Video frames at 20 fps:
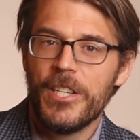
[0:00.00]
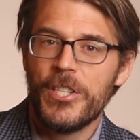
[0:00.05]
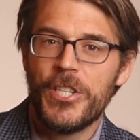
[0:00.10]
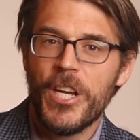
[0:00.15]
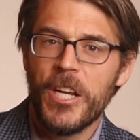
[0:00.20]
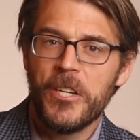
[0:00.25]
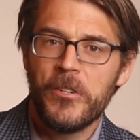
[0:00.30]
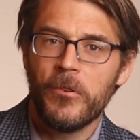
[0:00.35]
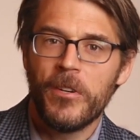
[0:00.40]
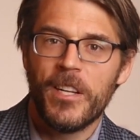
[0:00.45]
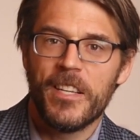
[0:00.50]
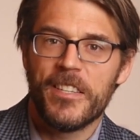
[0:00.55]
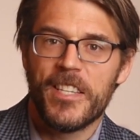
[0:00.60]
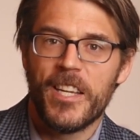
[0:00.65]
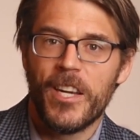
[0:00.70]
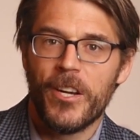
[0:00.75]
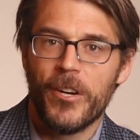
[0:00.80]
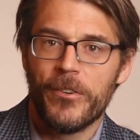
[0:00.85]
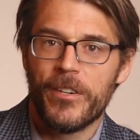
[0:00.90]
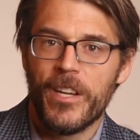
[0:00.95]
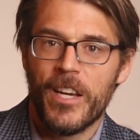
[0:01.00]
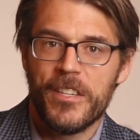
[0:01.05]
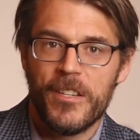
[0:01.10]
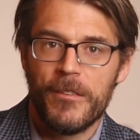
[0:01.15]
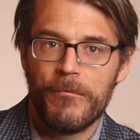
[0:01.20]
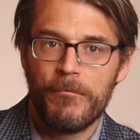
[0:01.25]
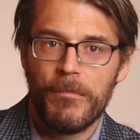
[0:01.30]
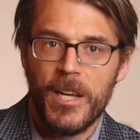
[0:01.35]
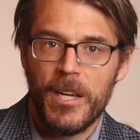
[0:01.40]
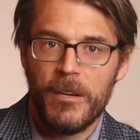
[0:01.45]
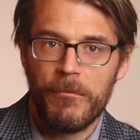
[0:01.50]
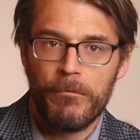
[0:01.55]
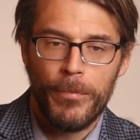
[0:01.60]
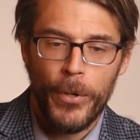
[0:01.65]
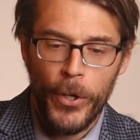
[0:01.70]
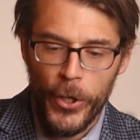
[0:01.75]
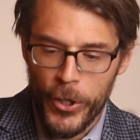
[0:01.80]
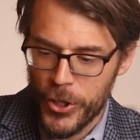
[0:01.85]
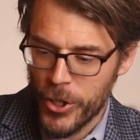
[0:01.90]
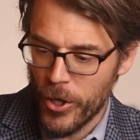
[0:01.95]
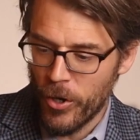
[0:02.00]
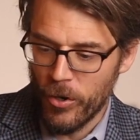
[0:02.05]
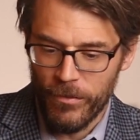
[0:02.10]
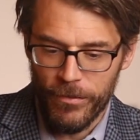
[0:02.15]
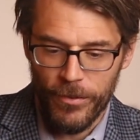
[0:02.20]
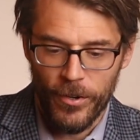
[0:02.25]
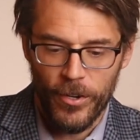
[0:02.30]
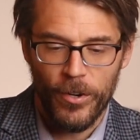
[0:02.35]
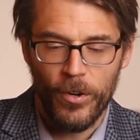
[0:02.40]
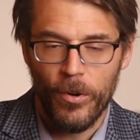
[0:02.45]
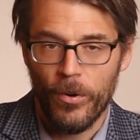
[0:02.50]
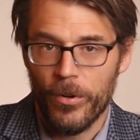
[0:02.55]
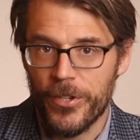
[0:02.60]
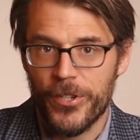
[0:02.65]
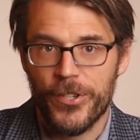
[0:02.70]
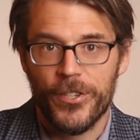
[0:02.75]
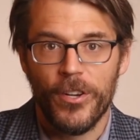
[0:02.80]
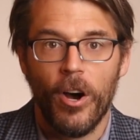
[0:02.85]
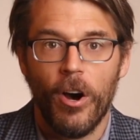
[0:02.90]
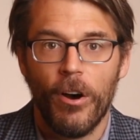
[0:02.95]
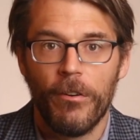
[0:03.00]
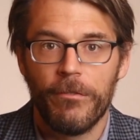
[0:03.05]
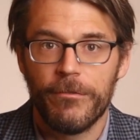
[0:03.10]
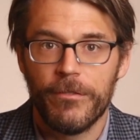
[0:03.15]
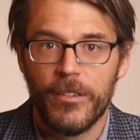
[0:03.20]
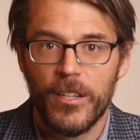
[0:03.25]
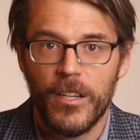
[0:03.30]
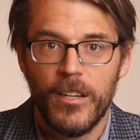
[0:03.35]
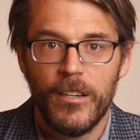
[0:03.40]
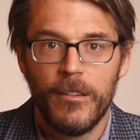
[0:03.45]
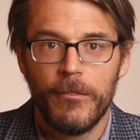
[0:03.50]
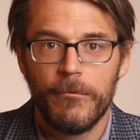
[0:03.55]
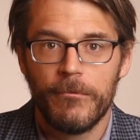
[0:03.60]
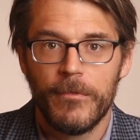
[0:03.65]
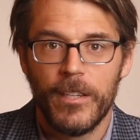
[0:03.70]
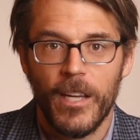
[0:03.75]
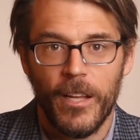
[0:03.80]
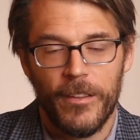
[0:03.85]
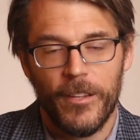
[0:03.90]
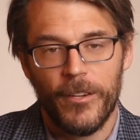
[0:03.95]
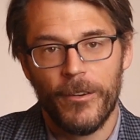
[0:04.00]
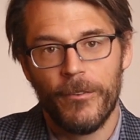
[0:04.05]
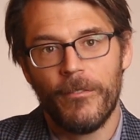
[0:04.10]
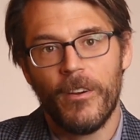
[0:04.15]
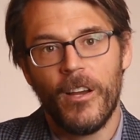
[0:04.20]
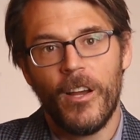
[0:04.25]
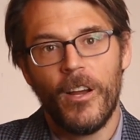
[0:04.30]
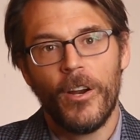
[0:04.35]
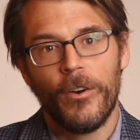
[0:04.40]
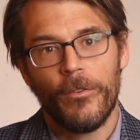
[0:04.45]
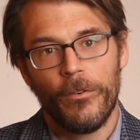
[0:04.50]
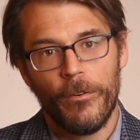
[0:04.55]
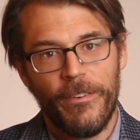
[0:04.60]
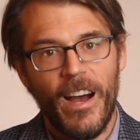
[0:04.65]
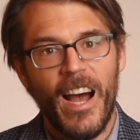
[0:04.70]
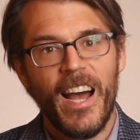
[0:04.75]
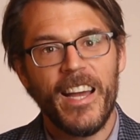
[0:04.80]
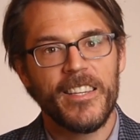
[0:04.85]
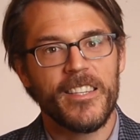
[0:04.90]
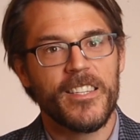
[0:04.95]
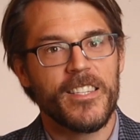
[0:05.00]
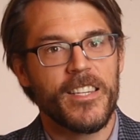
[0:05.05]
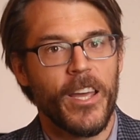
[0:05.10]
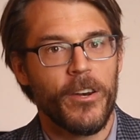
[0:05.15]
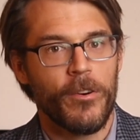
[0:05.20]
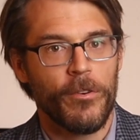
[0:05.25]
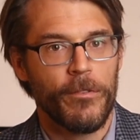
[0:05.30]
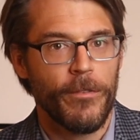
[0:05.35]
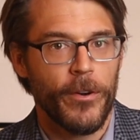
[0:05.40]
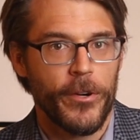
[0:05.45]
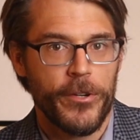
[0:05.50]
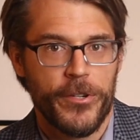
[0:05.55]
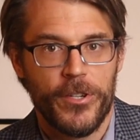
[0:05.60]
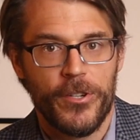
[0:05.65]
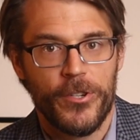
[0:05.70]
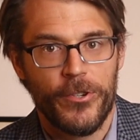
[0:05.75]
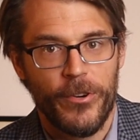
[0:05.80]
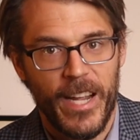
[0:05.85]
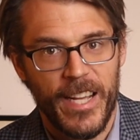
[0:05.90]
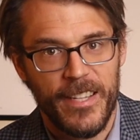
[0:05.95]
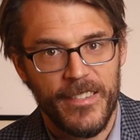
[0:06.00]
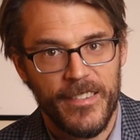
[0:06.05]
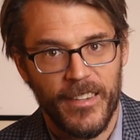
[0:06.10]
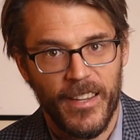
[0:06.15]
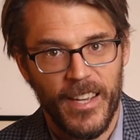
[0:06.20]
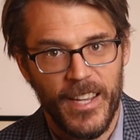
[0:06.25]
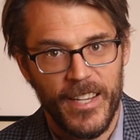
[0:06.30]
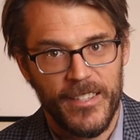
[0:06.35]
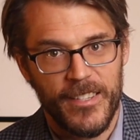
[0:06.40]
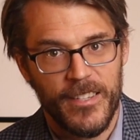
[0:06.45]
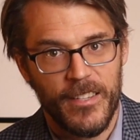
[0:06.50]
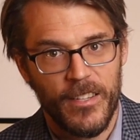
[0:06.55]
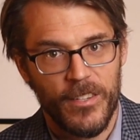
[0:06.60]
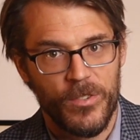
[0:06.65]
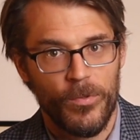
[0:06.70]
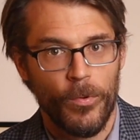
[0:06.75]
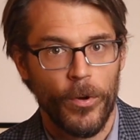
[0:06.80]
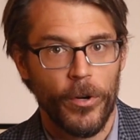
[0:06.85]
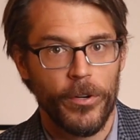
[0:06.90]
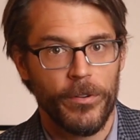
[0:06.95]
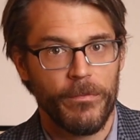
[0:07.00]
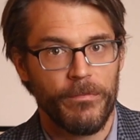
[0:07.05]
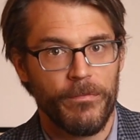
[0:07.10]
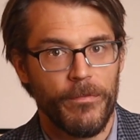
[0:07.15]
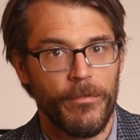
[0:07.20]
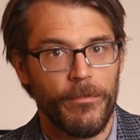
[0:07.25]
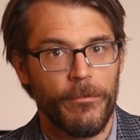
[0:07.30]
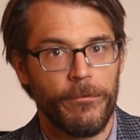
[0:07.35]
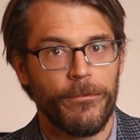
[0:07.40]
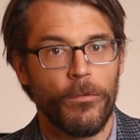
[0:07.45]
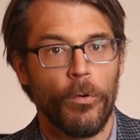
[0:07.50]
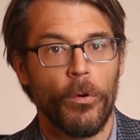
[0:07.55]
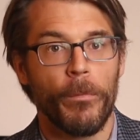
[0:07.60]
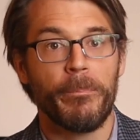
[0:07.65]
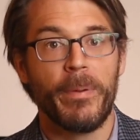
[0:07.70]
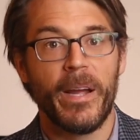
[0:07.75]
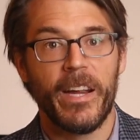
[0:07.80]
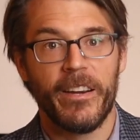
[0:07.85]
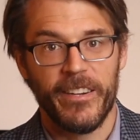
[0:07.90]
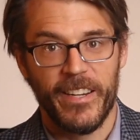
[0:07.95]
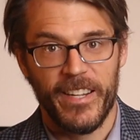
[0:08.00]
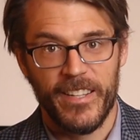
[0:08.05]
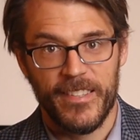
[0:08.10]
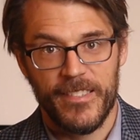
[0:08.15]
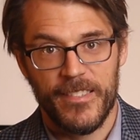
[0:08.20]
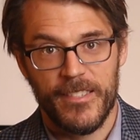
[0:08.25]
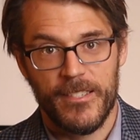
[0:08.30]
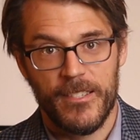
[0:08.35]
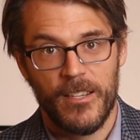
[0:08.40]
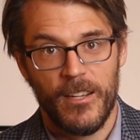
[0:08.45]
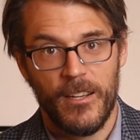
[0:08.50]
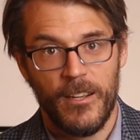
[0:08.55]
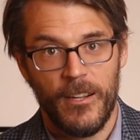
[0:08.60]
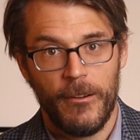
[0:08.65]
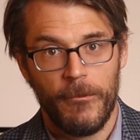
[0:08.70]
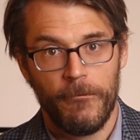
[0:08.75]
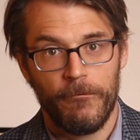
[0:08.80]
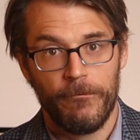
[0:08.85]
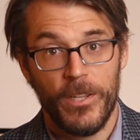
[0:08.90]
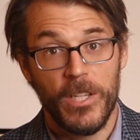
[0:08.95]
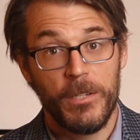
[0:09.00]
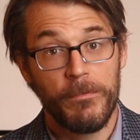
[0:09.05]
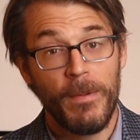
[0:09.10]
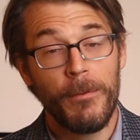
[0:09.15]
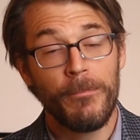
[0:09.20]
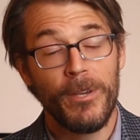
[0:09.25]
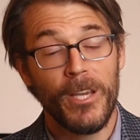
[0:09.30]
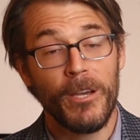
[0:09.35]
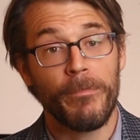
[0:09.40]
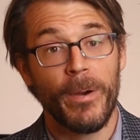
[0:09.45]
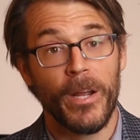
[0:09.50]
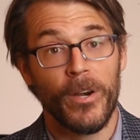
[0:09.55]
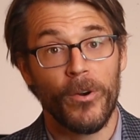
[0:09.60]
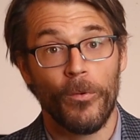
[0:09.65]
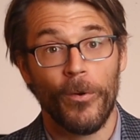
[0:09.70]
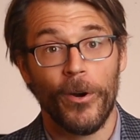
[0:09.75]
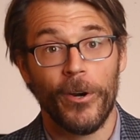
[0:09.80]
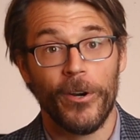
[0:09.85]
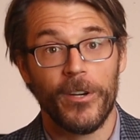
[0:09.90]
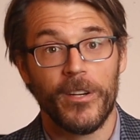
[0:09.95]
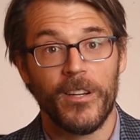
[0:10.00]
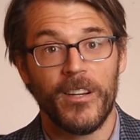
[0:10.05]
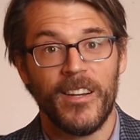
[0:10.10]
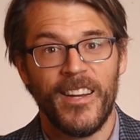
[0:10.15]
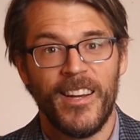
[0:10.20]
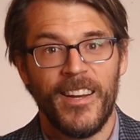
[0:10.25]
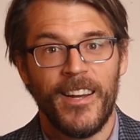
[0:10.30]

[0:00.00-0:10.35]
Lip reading: Gentleness here doesn't mean pushover or soft. Now, the Revised Standard Version translates this word forbearance. This may be a better word.